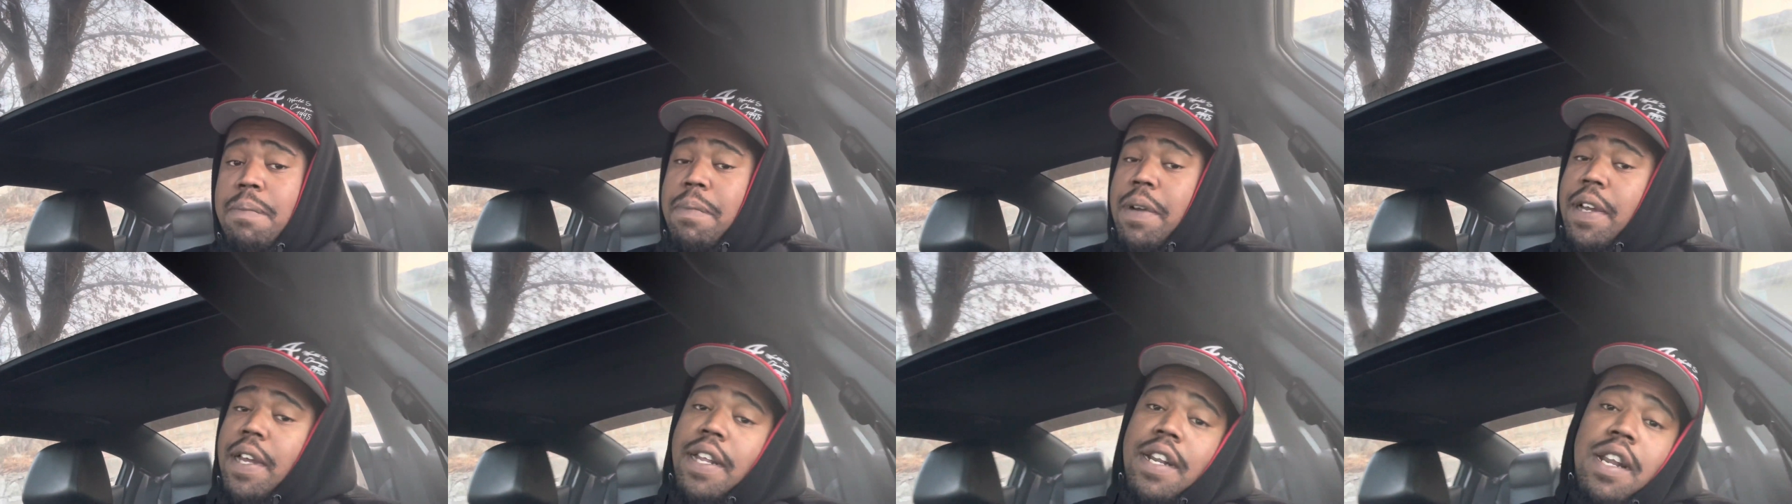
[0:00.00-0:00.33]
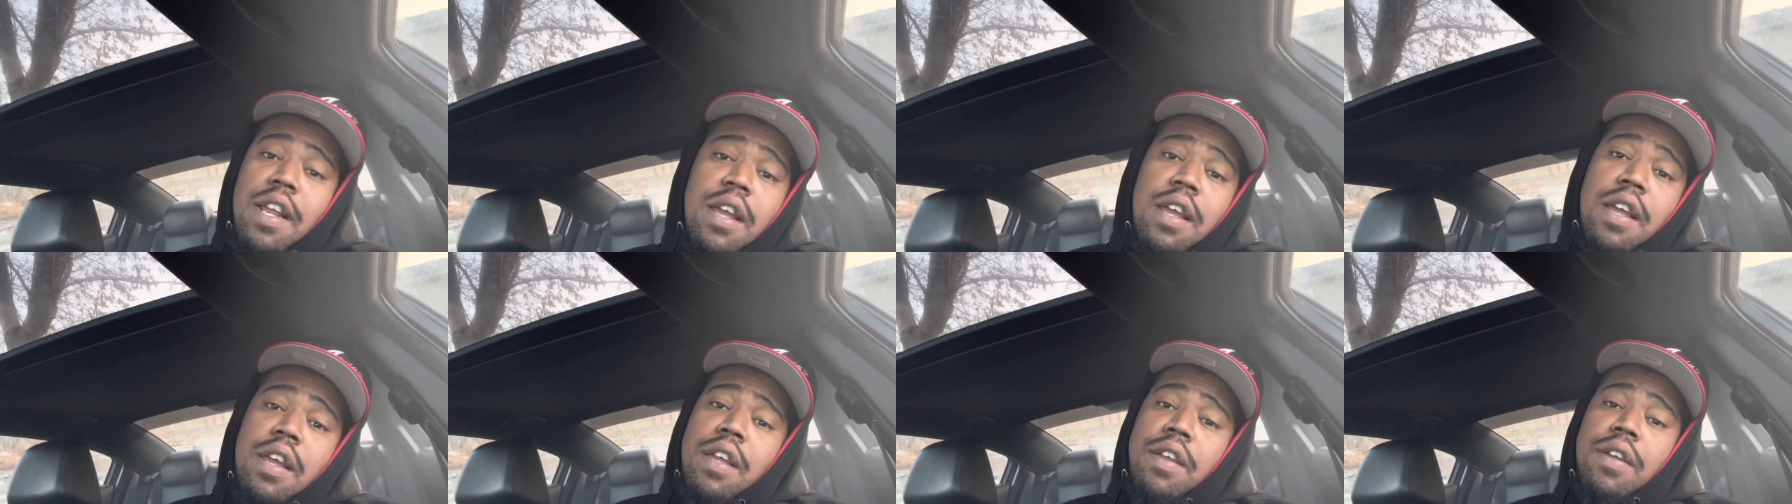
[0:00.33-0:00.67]
But
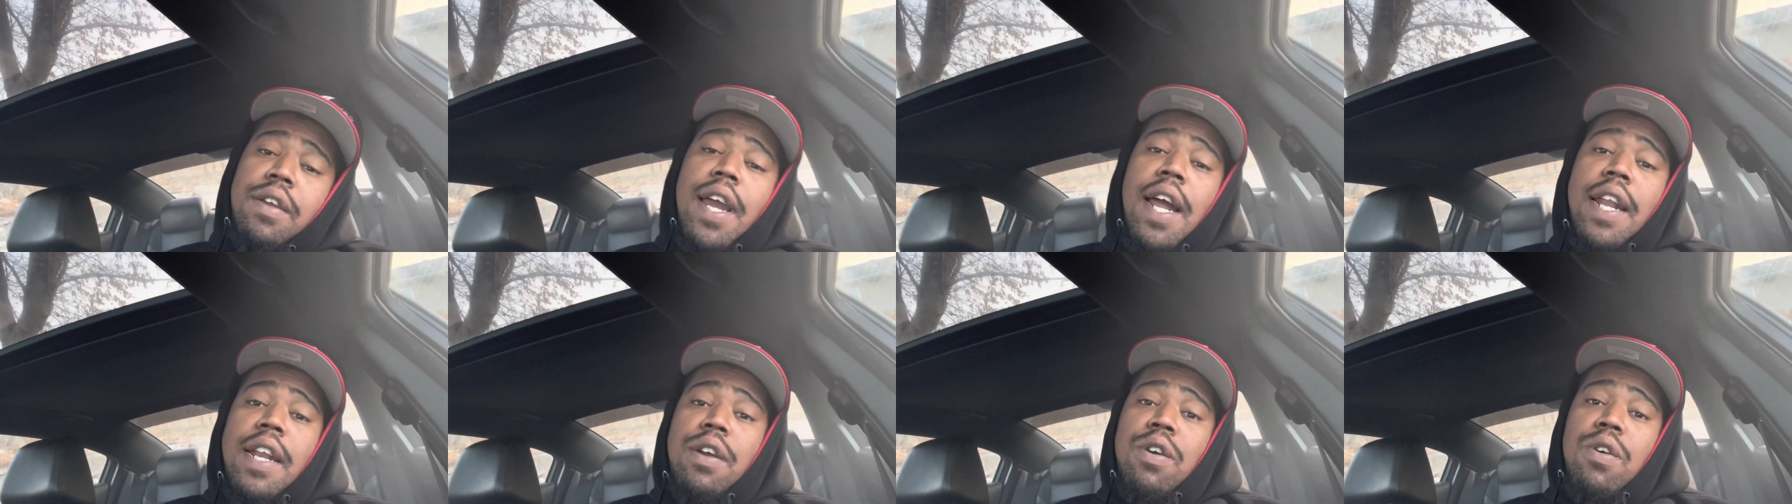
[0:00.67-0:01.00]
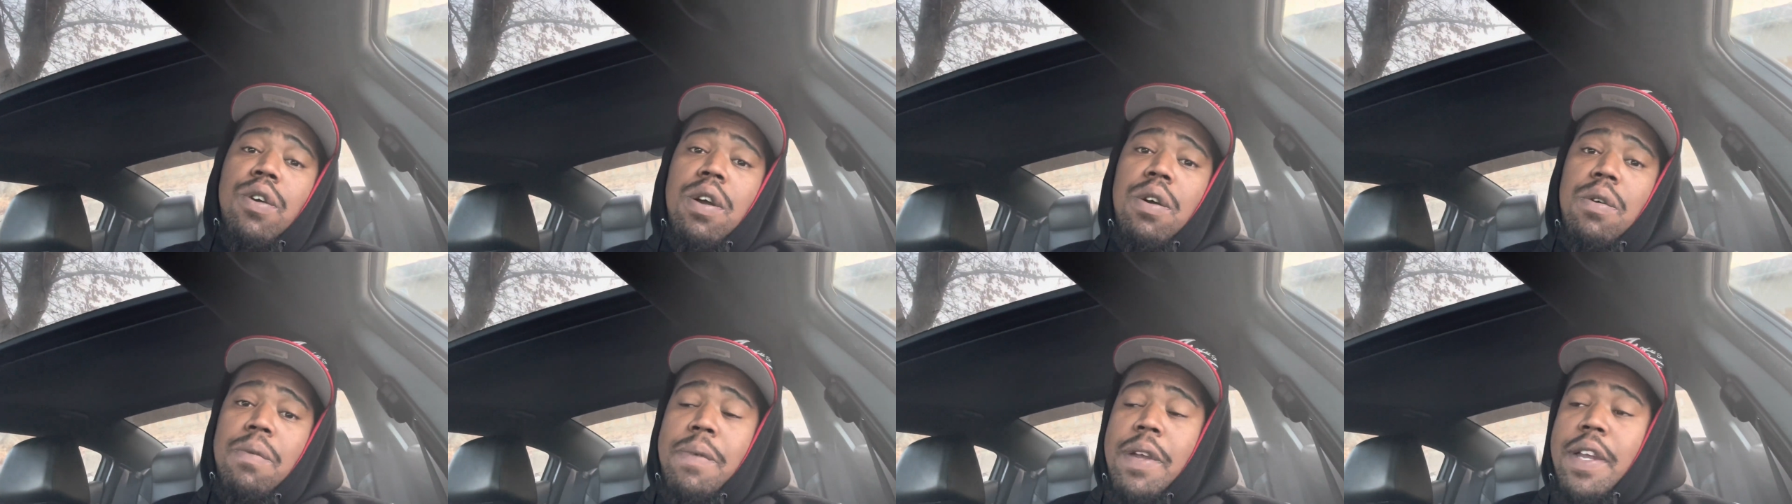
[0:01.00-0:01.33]
you got to
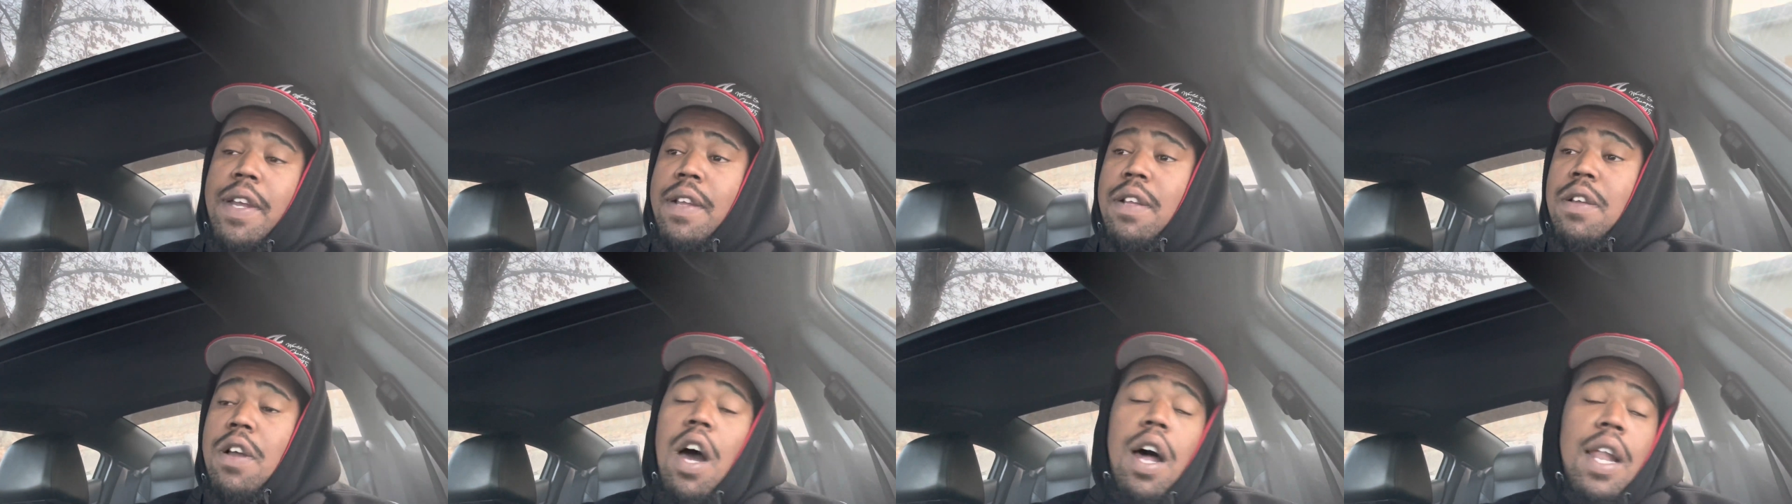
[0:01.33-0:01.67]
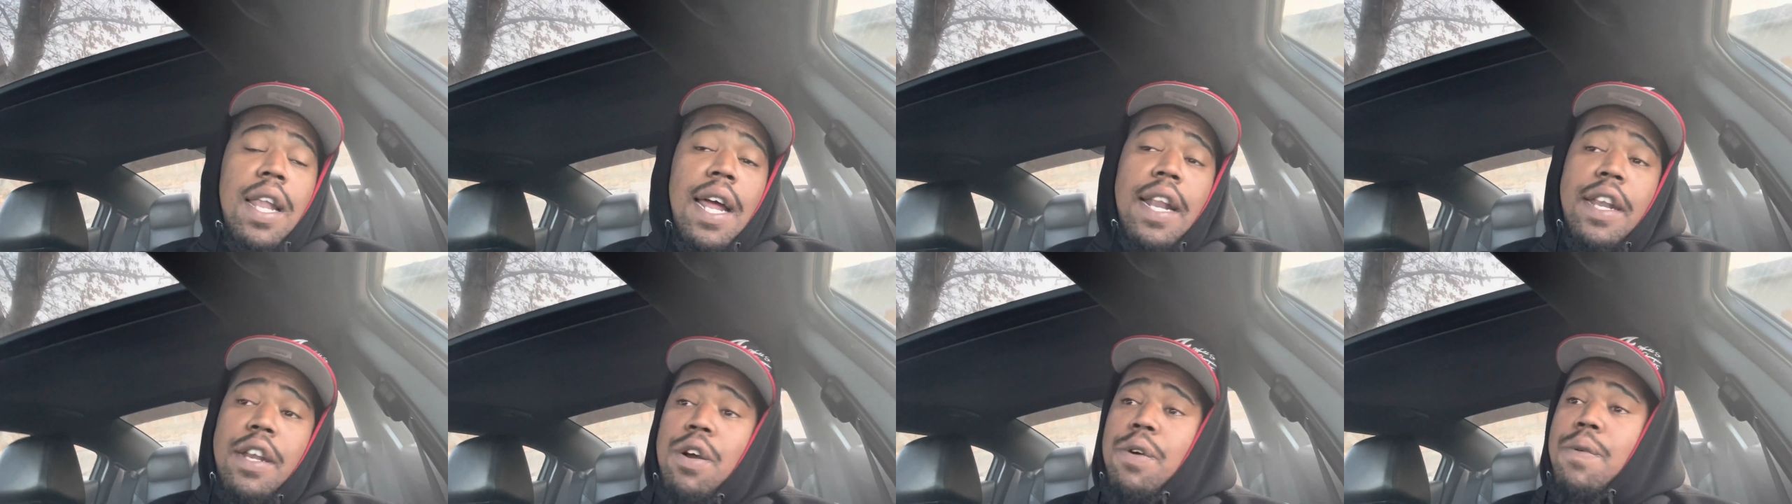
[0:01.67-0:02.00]
grow, man. All
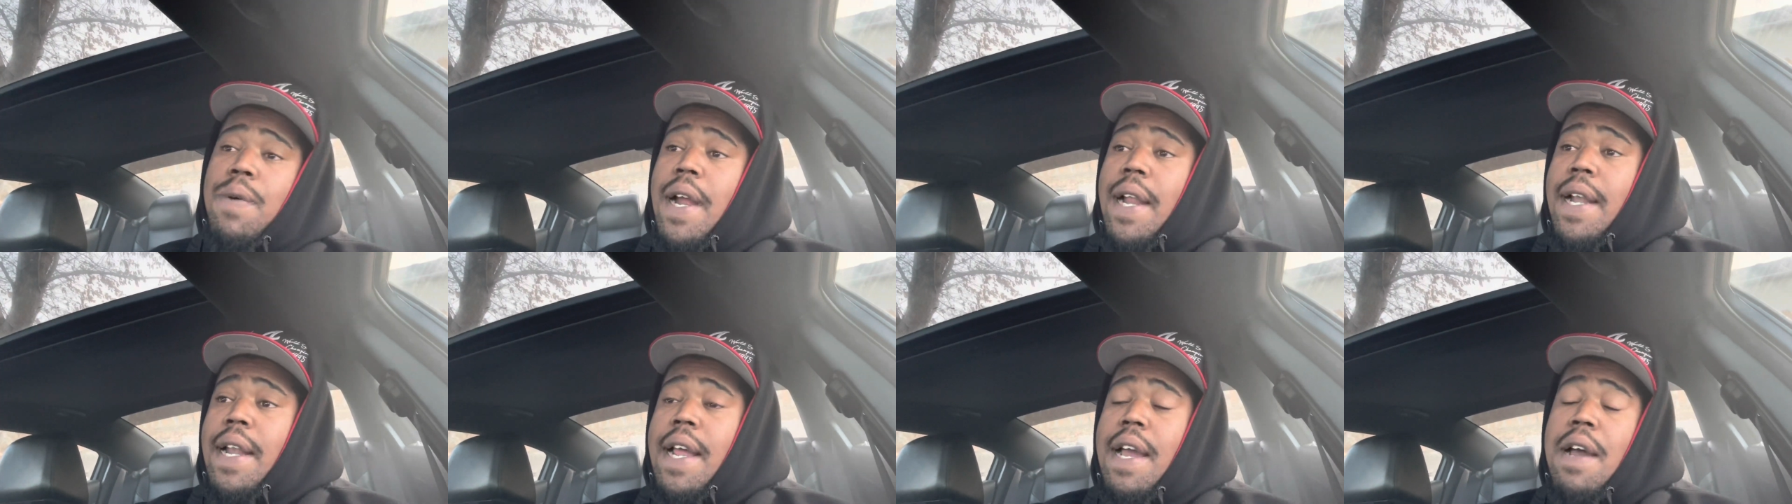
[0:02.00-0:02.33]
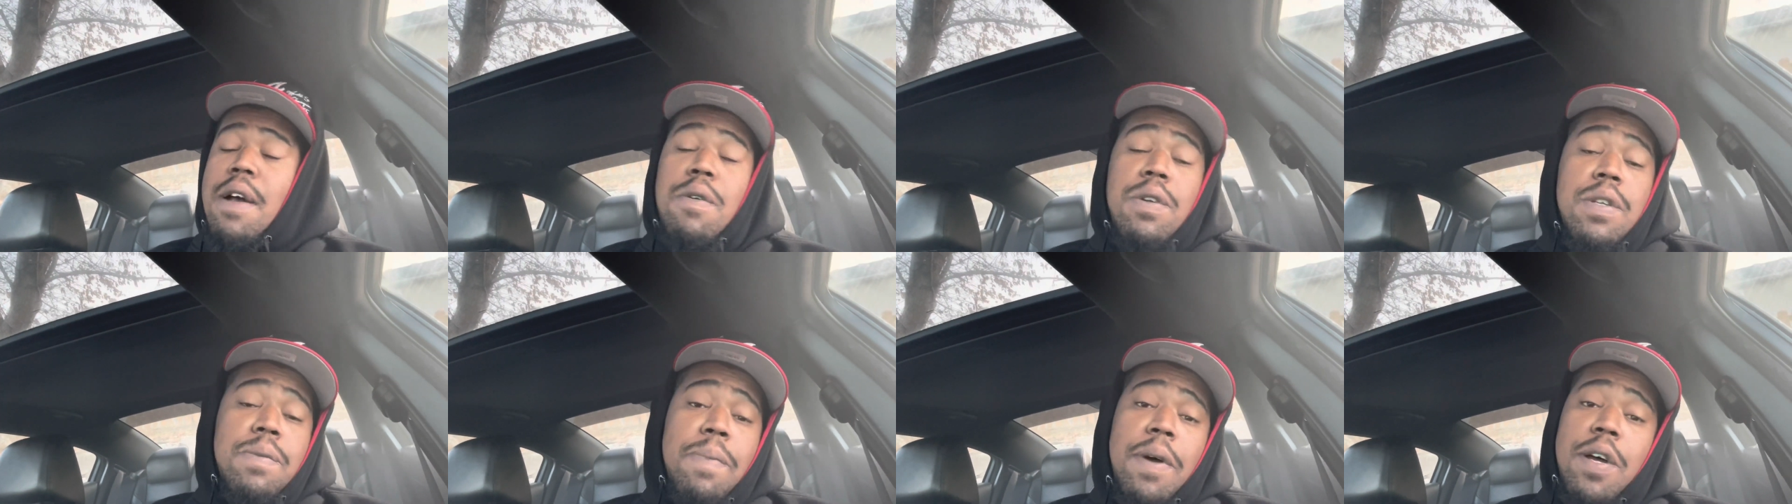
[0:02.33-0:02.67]
I know right
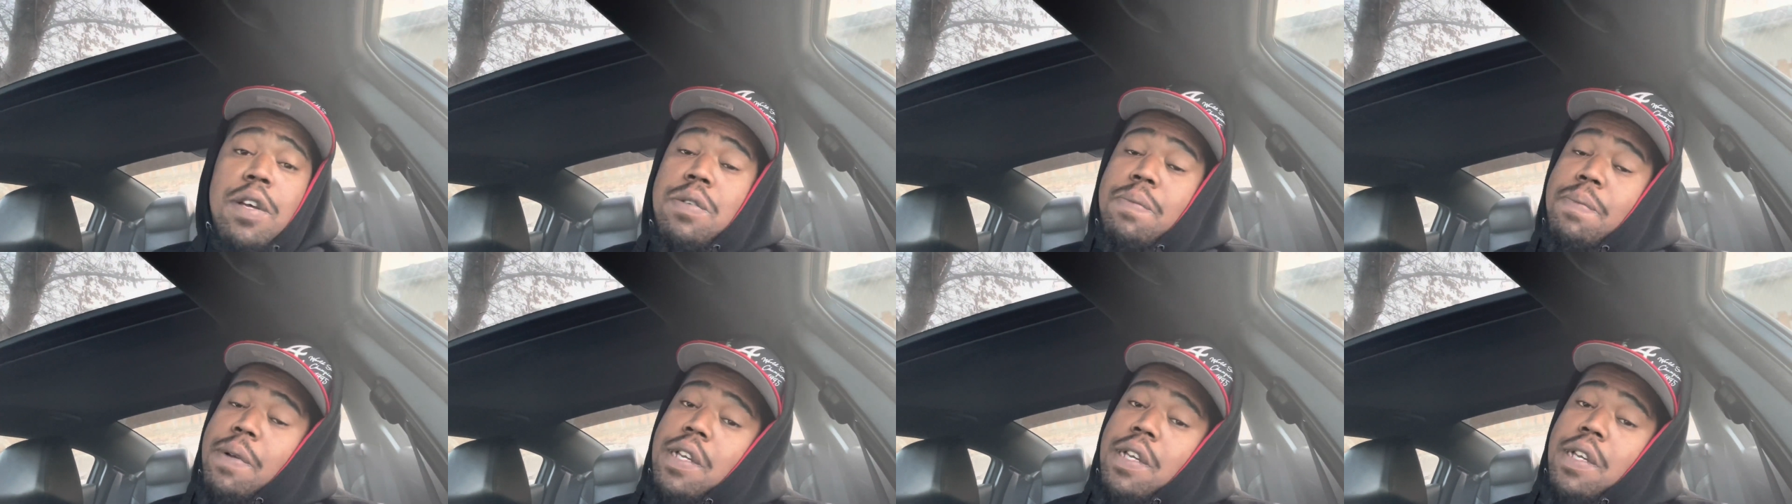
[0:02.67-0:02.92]
now is post,